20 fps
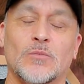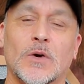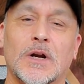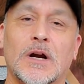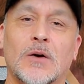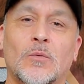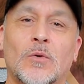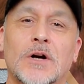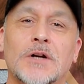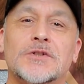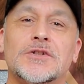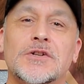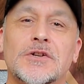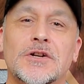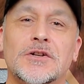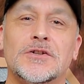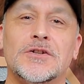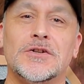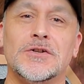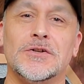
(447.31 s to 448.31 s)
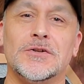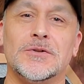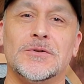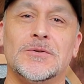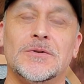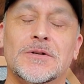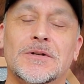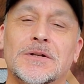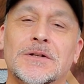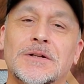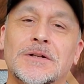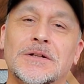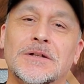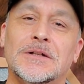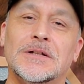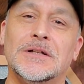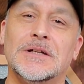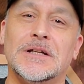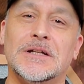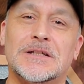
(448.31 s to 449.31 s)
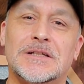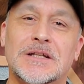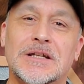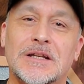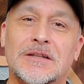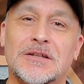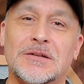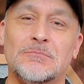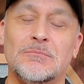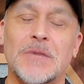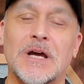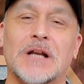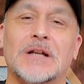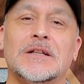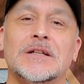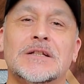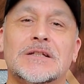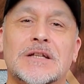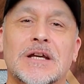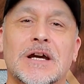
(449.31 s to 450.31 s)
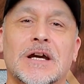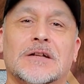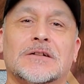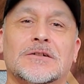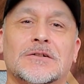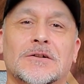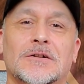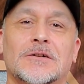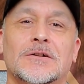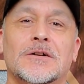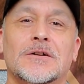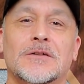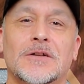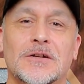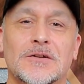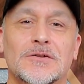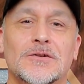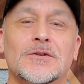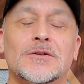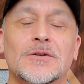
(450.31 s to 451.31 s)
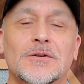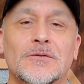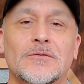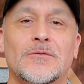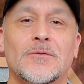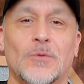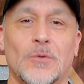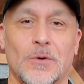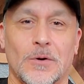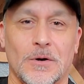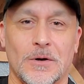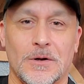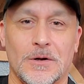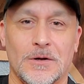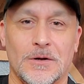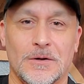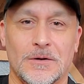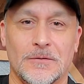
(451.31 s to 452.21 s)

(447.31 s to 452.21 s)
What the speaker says: What I want you to do is get the metal detector that you can afford